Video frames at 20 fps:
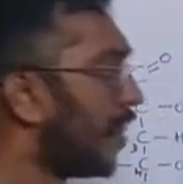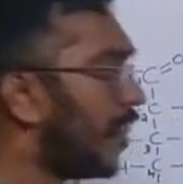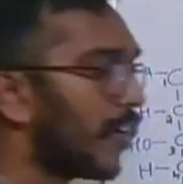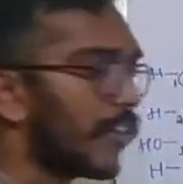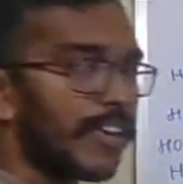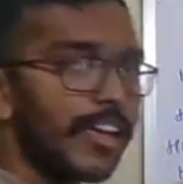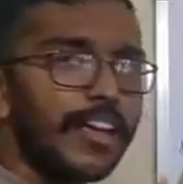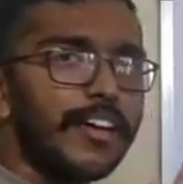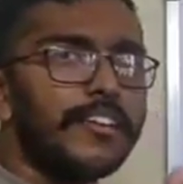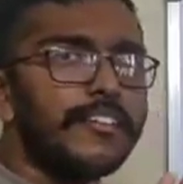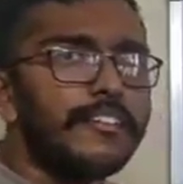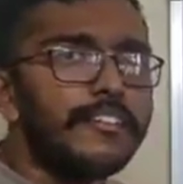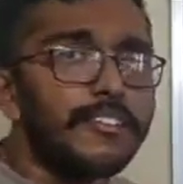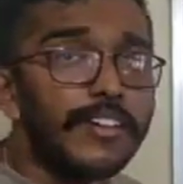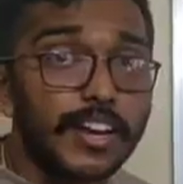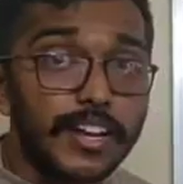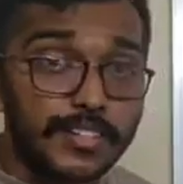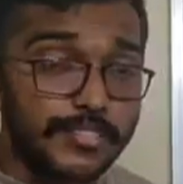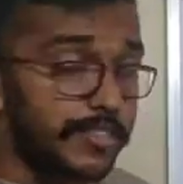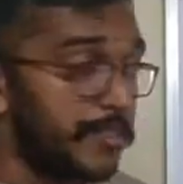Okay.
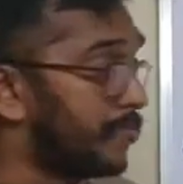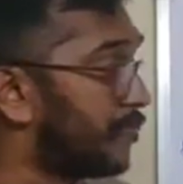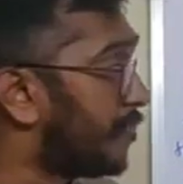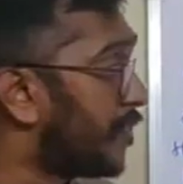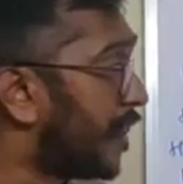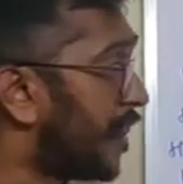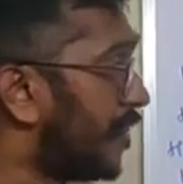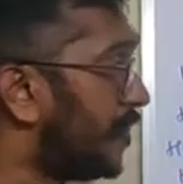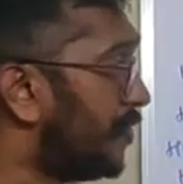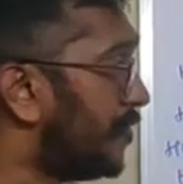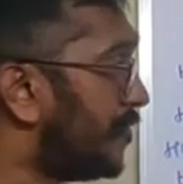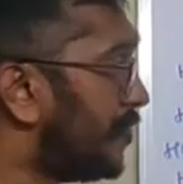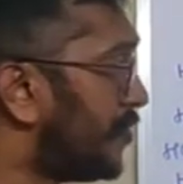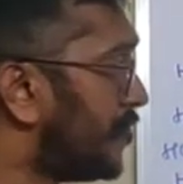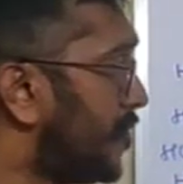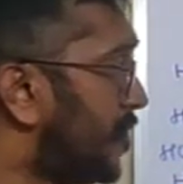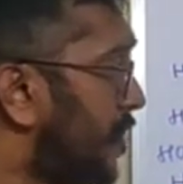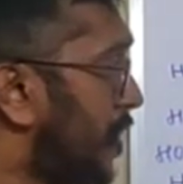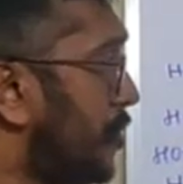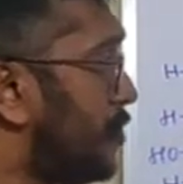Very simple.
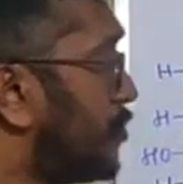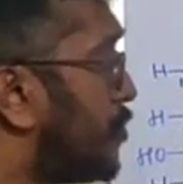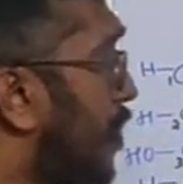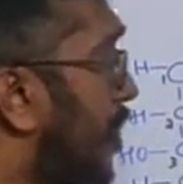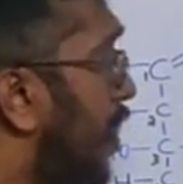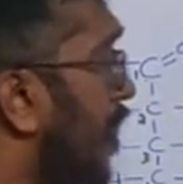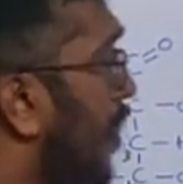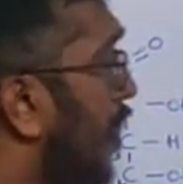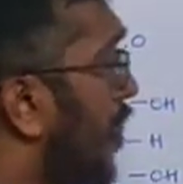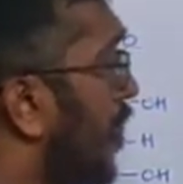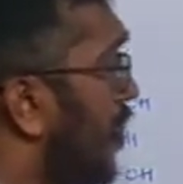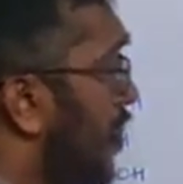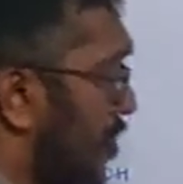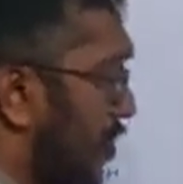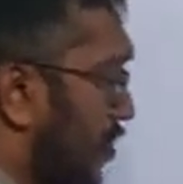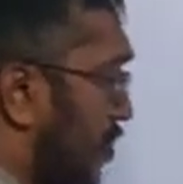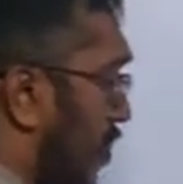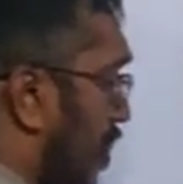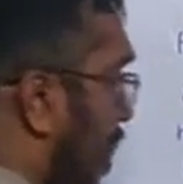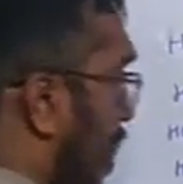Simple.
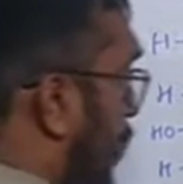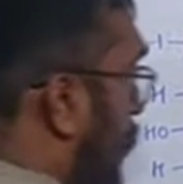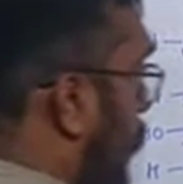So I